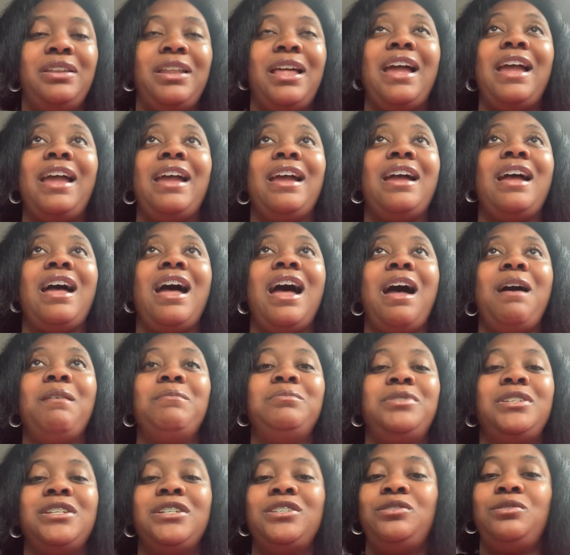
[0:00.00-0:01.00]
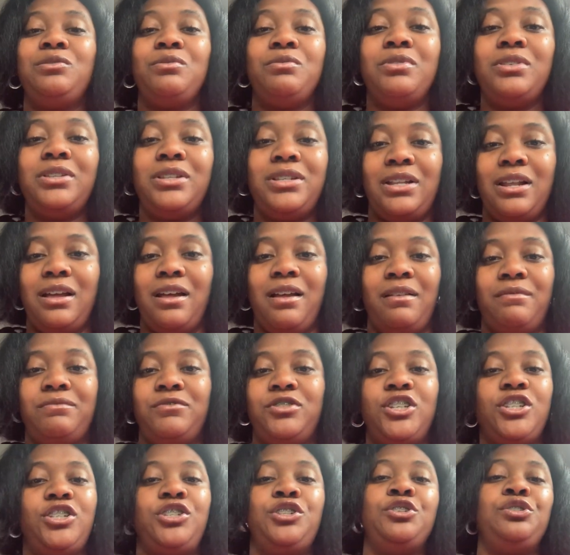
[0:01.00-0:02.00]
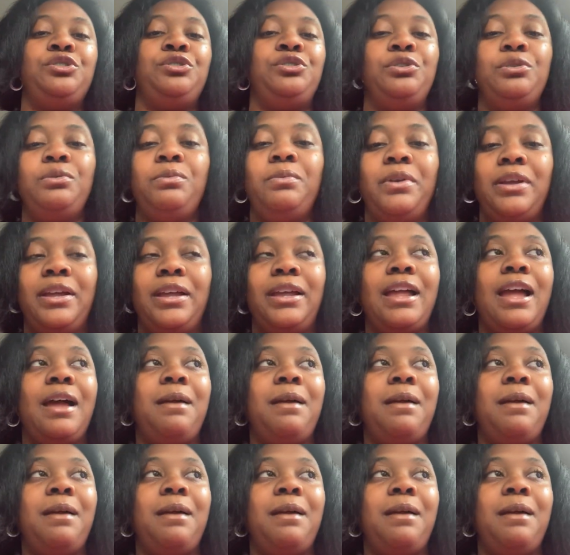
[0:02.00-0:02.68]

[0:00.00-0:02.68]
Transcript: Like, I'm just doing stuff just to do it.